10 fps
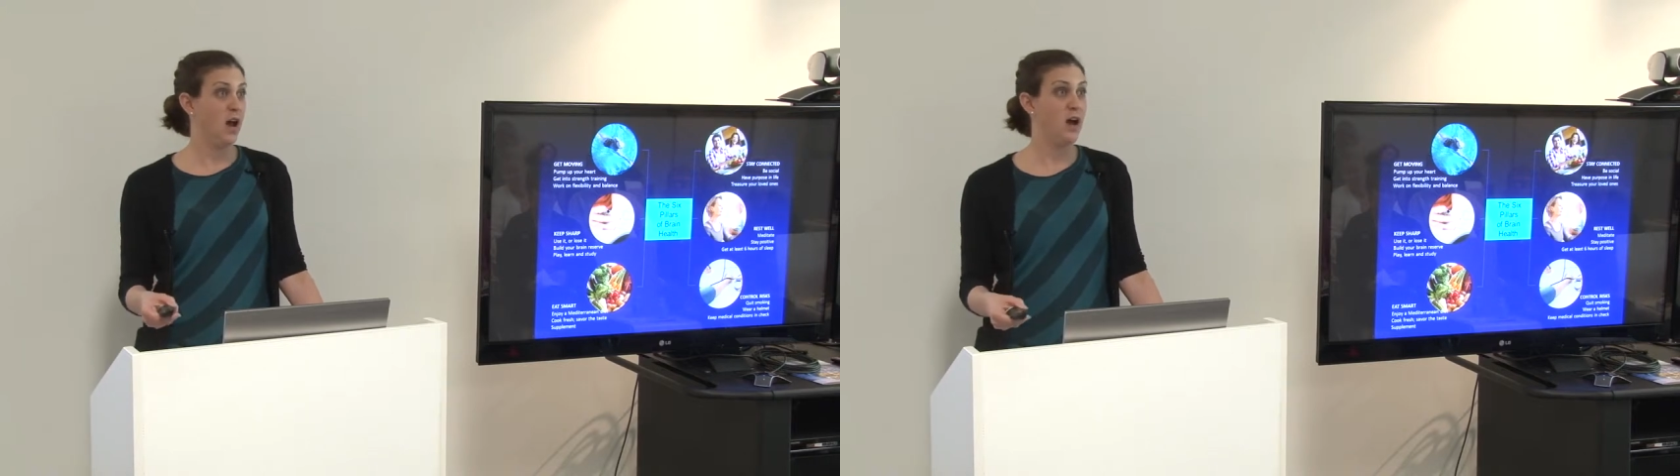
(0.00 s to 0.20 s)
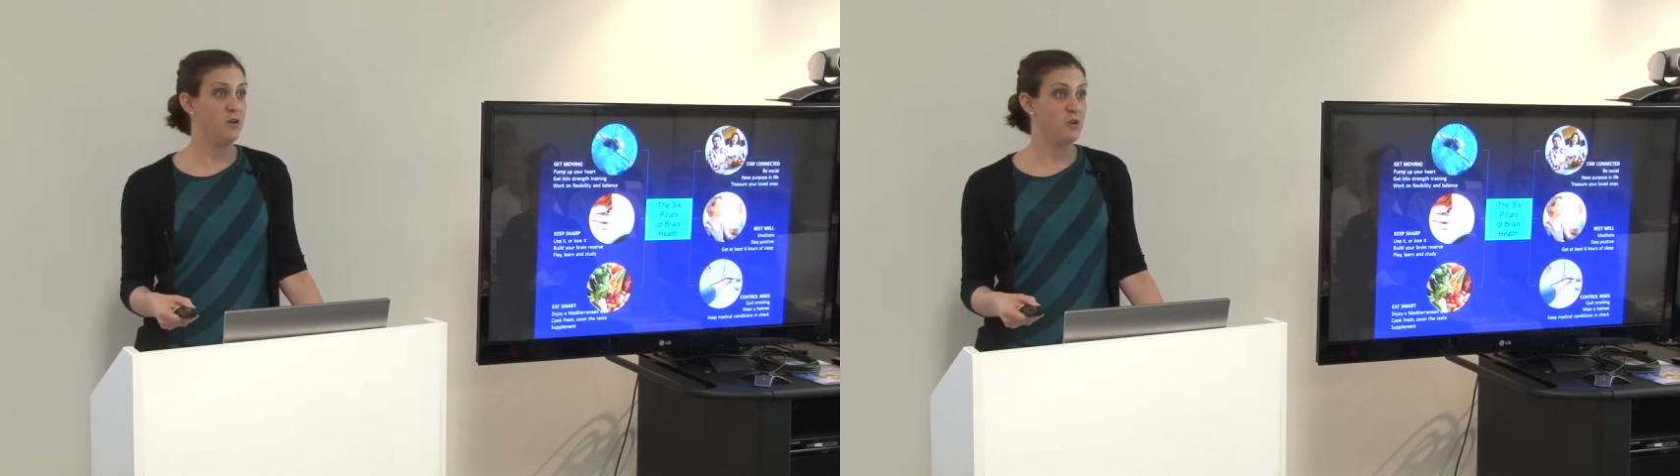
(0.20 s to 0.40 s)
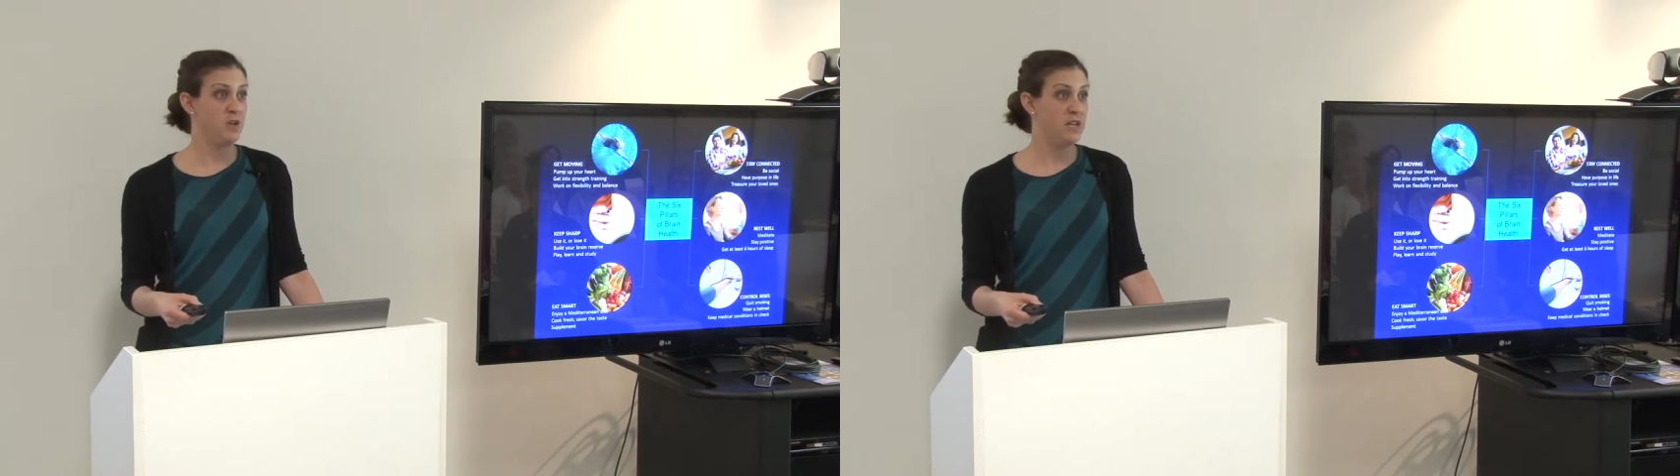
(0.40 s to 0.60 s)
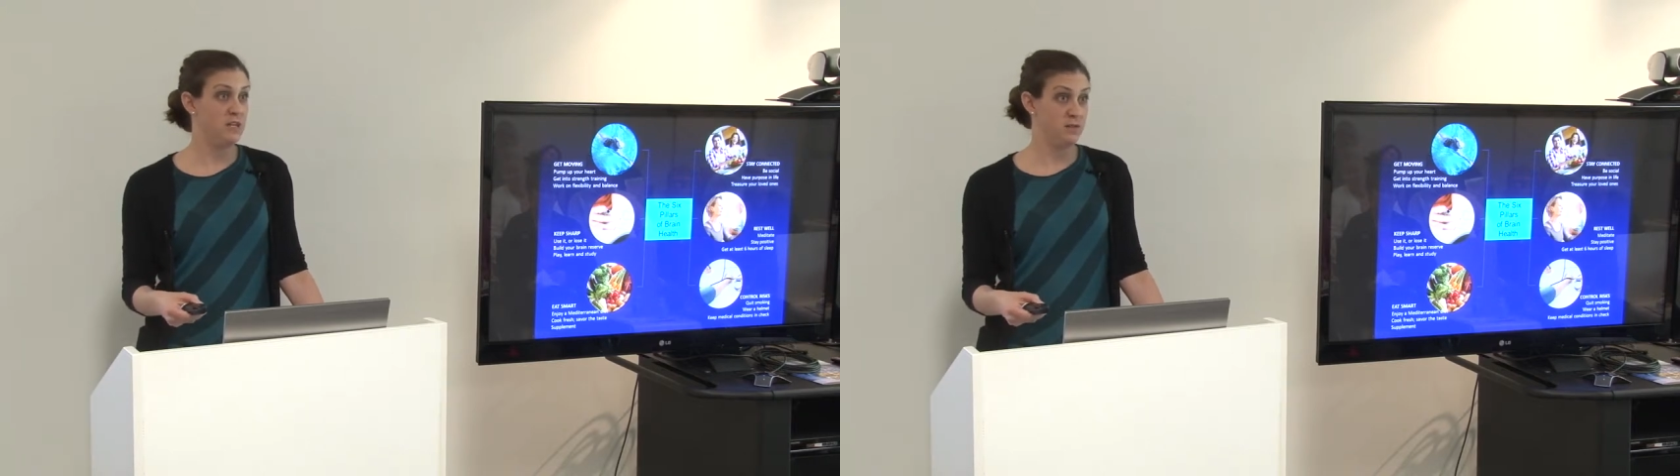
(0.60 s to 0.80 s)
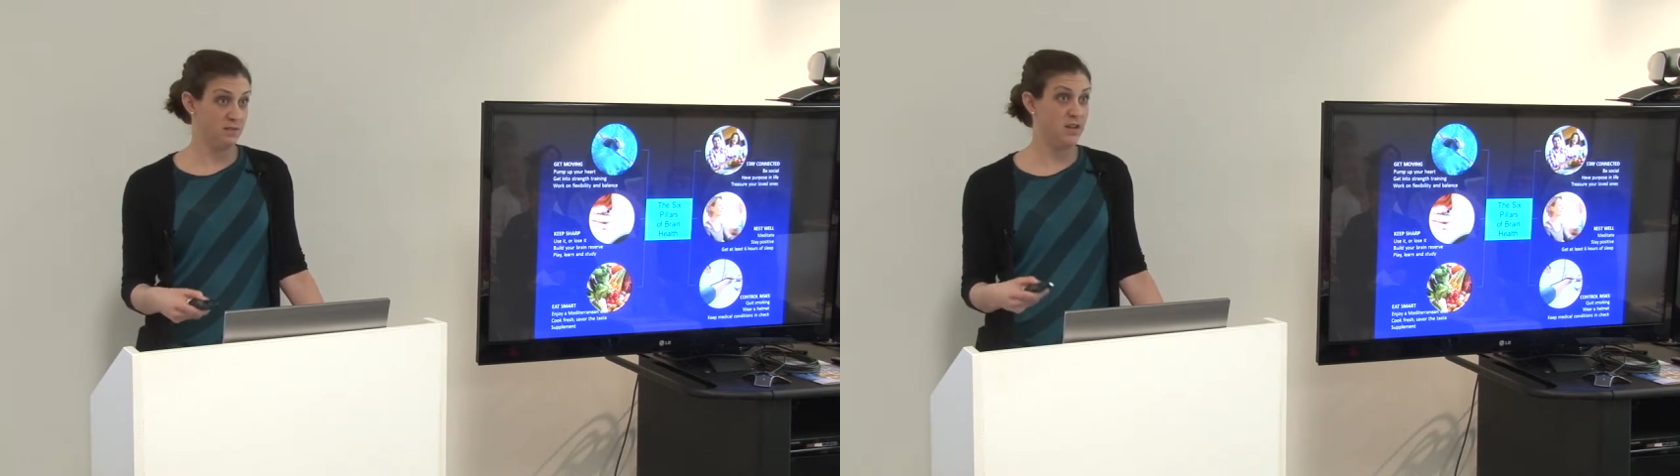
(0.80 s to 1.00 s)
how you
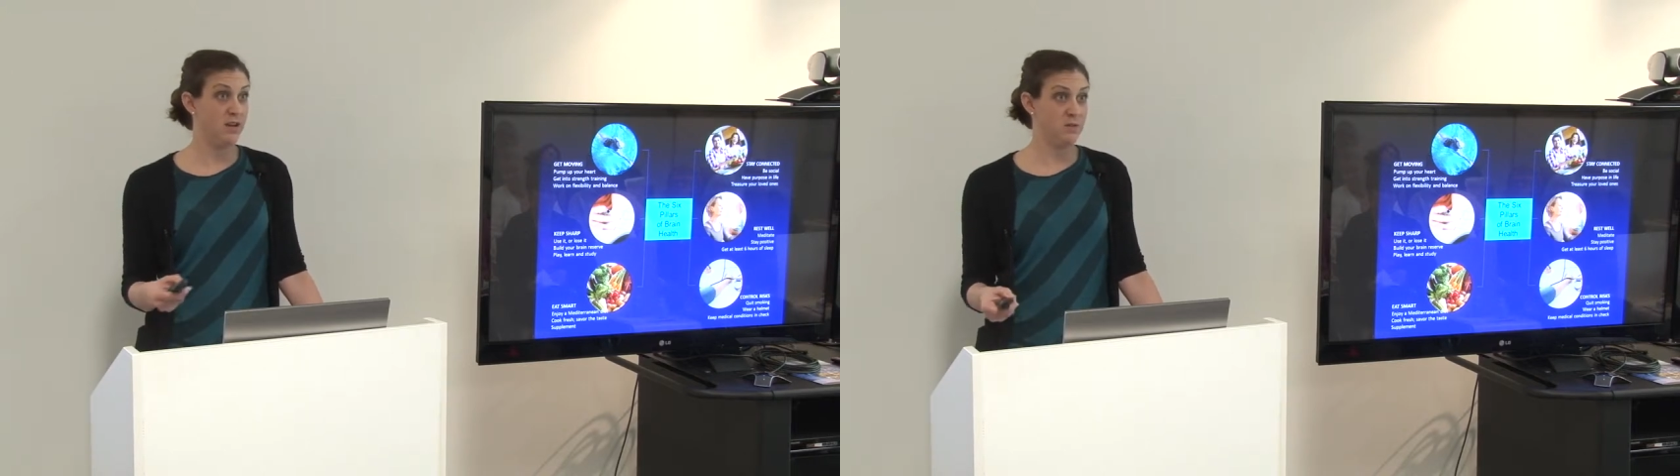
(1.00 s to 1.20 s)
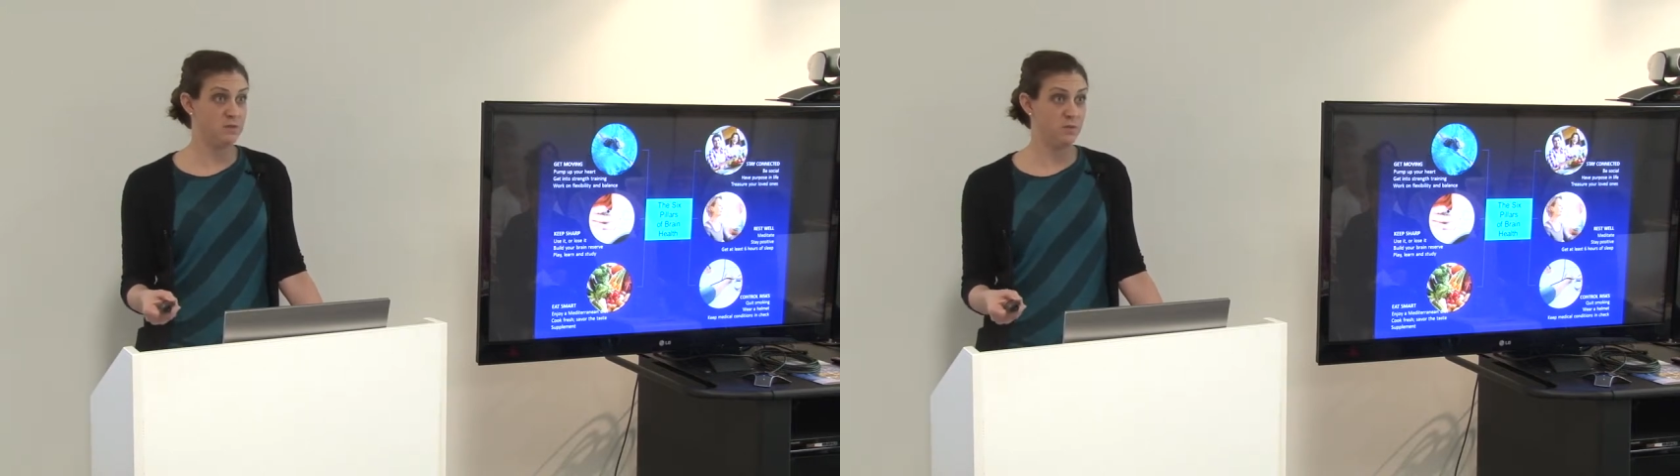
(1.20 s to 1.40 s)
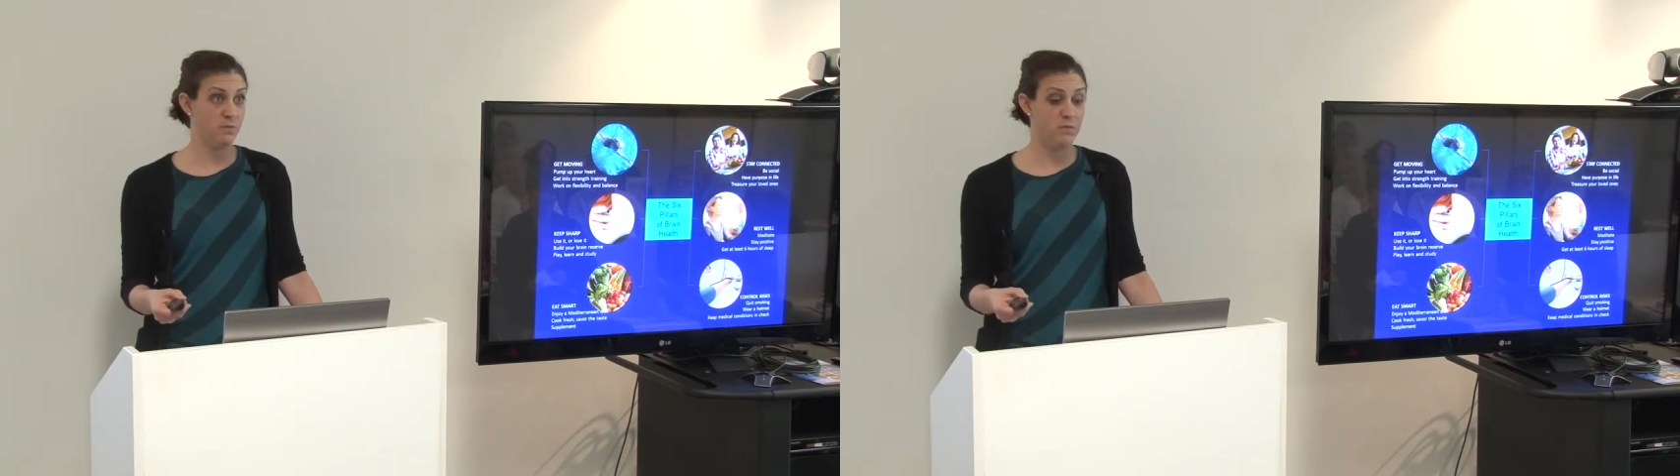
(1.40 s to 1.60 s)
eat can also